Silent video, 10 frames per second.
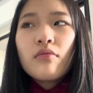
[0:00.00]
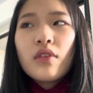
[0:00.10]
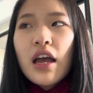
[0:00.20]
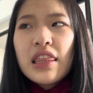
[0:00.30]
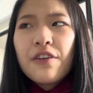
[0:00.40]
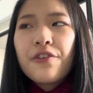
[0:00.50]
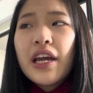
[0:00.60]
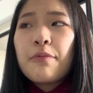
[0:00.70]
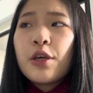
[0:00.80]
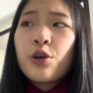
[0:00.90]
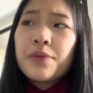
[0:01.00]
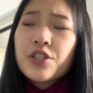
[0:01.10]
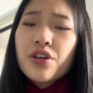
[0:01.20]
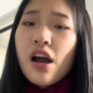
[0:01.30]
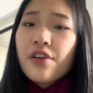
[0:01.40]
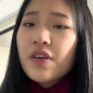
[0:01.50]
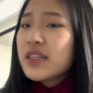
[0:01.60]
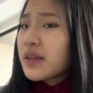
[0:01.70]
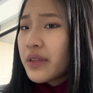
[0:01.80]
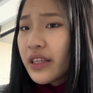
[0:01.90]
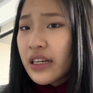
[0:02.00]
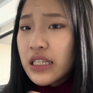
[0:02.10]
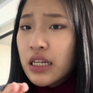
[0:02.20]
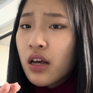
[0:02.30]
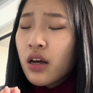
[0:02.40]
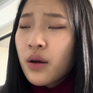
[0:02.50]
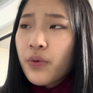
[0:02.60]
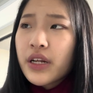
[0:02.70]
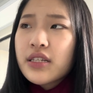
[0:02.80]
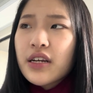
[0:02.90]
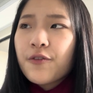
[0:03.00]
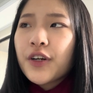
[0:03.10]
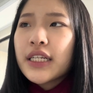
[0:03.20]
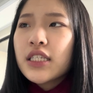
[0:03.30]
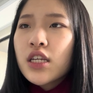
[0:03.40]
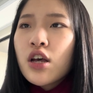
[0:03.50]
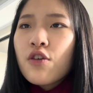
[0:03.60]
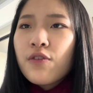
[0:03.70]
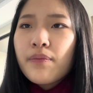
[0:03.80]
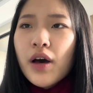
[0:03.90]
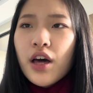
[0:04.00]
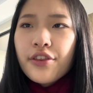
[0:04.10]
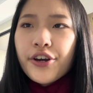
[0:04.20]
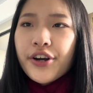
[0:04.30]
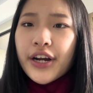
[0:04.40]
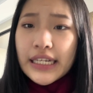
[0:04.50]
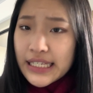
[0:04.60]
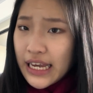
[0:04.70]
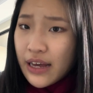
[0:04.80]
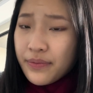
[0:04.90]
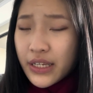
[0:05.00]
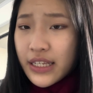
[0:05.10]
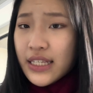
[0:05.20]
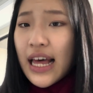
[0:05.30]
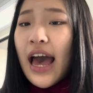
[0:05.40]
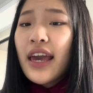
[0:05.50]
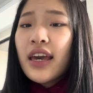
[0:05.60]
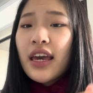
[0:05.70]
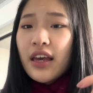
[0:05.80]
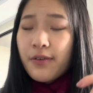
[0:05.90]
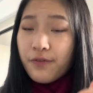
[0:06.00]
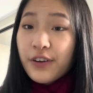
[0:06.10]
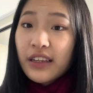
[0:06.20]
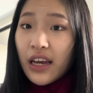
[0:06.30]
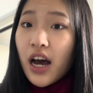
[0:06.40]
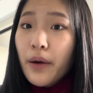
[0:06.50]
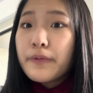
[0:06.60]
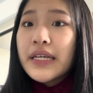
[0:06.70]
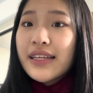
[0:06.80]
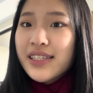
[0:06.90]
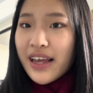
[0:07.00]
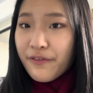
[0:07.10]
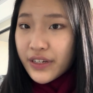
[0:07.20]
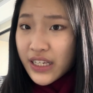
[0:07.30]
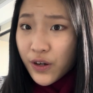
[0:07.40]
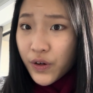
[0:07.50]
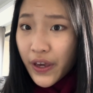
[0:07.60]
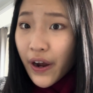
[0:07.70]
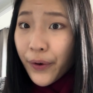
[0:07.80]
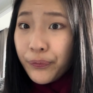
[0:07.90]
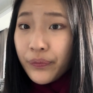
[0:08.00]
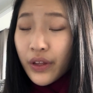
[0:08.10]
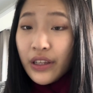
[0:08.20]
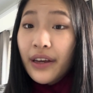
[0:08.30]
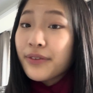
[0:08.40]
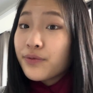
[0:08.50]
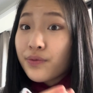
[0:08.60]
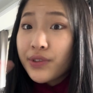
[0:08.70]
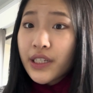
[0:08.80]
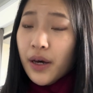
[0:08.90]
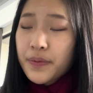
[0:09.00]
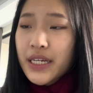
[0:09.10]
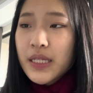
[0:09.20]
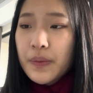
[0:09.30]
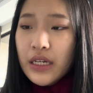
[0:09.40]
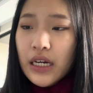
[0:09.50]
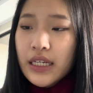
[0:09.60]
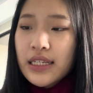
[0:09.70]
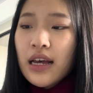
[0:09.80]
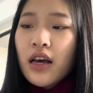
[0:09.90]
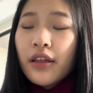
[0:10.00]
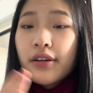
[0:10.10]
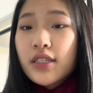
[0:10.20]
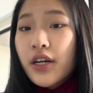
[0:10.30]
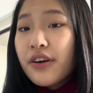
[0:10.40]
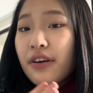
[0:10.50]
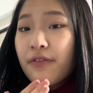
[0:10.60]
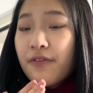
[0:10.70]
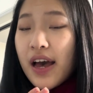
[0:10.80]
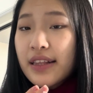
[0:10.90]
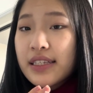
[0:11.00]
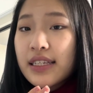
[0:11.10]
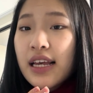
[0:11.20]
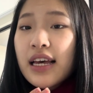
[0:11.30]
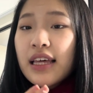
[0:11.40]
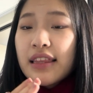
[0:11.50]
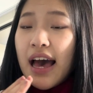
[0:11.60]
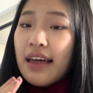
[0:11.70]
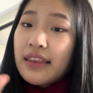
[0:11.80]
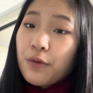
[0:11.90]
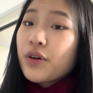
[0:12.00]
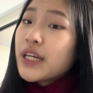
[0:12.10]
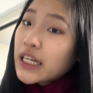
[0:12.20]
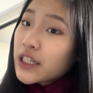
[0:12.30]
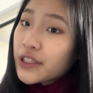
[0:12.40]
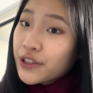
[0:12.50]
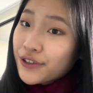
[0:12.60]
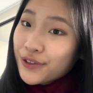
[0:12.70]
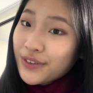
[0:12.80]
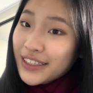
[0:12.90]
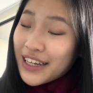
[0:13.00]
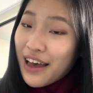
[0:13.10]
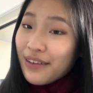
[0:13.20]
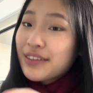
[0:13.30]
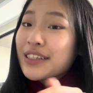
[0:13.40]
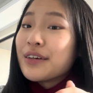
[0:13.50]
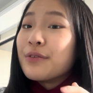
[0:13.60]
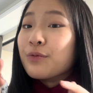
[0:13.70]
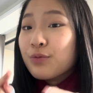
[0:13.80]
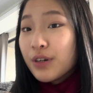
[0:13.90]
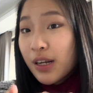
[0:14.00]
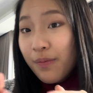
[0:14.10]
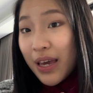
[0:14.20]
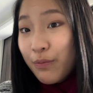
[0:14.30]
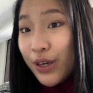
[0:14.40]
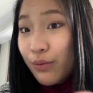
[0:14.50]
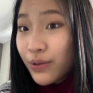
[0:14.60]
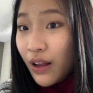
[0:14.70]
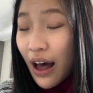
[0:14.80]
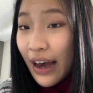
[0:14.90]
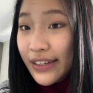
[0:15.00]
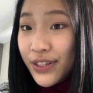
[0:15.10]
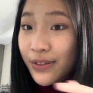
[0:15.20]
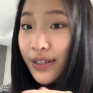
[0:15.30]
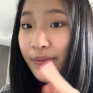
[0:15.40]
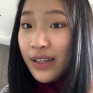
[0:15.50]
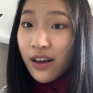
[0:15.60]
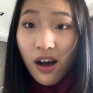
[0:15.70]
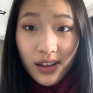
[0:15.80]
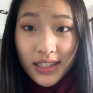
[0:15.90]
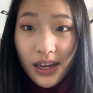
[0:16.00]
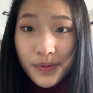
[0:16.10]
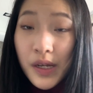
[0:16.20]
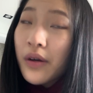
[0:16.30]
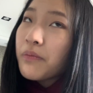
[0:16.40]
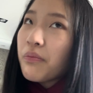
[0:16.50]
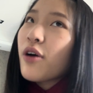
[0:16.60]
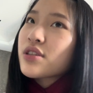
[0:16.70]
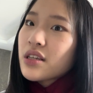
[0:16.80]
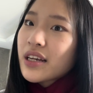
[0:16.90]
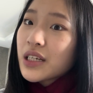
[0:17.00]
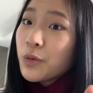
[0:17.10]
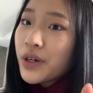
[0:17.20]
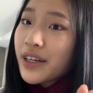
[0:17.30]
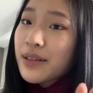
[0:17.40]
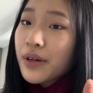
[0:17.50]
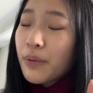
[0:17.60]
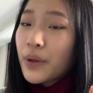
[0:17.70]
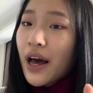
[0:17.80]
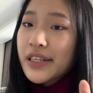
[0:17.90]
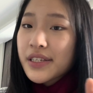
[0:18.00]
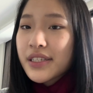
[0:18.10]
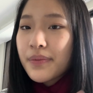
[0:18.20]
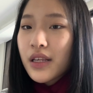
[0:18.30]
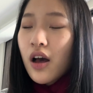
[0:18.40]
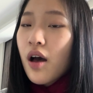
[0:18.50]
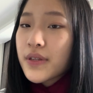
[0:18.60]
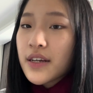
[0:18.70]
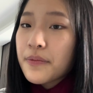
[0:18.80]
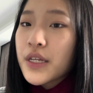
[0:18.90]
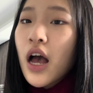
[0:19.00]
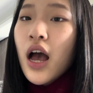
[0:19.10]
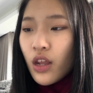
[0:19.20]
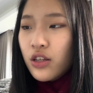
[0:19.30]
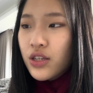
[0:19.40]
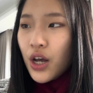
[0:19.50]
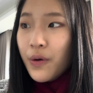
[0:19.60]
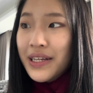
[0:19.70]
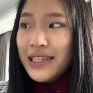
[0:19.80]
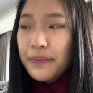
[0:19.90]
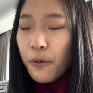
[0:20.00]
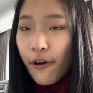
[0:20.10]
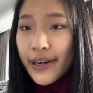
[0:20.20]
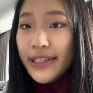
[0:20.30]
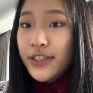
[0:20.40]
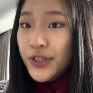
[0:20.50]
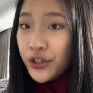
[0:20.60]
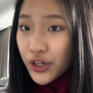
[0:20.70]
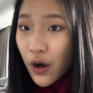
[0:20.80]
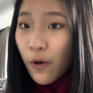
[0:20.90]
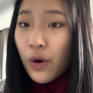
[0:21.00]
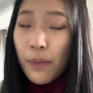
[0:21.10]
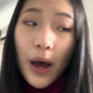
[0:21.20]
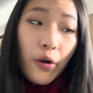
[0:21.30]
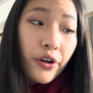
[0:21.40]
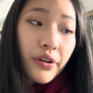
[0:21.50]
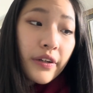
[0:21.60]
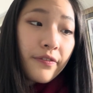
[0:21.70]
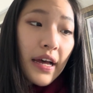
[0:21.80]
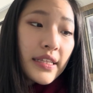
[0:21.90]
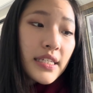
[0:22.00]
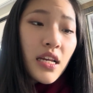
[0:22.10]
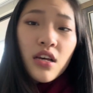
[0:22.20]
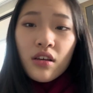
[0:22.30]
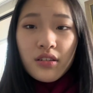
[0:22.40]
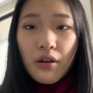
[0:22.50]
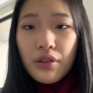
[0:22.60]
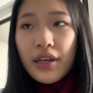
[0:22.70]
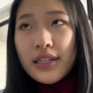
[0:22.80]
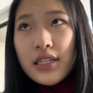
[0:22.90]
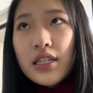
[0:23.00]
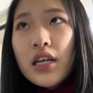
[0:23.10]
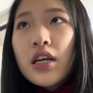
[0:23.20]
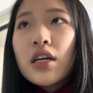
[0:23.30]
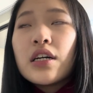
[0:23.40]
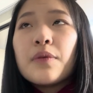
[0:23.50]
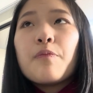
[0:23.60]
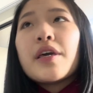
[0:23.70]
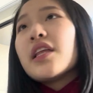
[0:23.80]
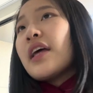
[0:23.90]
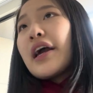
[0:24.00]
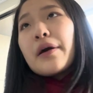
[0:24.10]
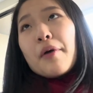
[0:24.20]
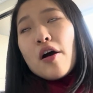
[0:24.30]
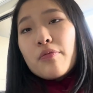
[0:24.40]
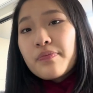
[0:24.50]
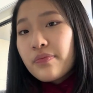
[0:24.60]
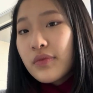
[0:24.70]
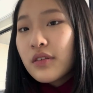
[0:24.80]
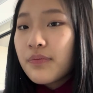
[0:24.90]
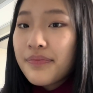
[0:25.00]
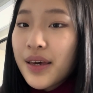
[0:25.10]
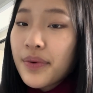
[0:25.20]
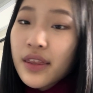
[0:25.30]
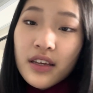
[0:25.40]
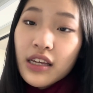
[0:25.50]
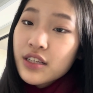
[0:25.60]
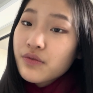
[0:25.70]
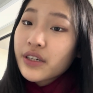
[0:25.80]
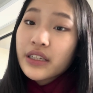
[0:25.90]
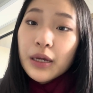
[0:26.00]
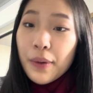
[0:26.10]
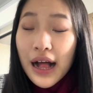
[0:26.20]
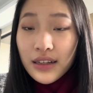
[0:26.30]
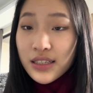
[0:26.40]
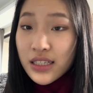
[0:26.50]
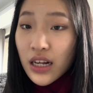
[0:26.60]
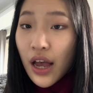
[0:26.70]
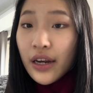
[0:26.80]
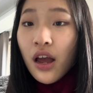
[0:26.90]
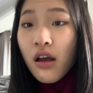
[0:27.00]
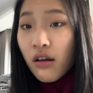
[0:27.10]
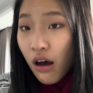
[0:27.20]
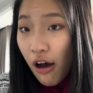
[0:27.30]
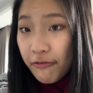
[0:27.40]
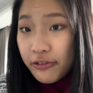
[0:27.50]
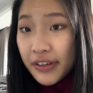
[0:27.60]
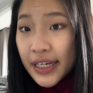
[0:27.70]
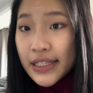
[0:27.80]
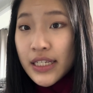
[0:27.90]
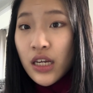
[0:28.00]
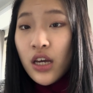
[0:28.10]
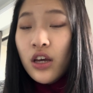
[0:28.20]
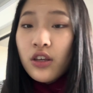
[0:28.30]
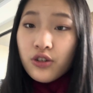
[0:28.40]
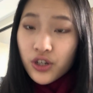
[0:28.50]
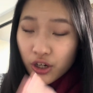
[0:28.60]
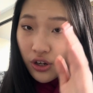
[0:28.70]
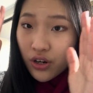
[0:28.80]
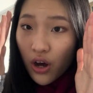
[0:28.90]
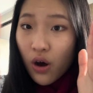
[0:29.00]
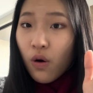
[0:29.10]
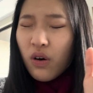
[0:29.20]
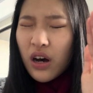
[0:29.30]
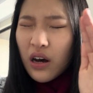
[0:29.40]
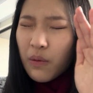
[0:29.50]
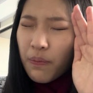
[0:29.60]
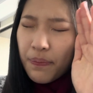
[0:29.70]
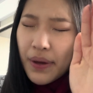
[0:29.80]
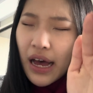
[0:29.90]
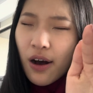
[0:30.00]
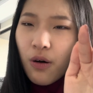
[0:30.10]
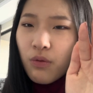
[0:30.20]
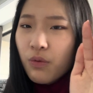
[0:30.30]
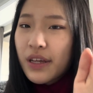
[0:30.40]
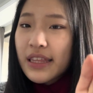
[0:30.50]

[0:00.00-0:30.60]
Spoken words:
I think for AP Human Geography, something that's pretty different from other exams is that it really updates every single year, really updates, because there's current events that they would include and would maybe apply to some of the concepts, most likely would apply to some of the concepts. So it's important to know about current events. So this could be about maybe the Israeli-Palestine conflict. You should know about what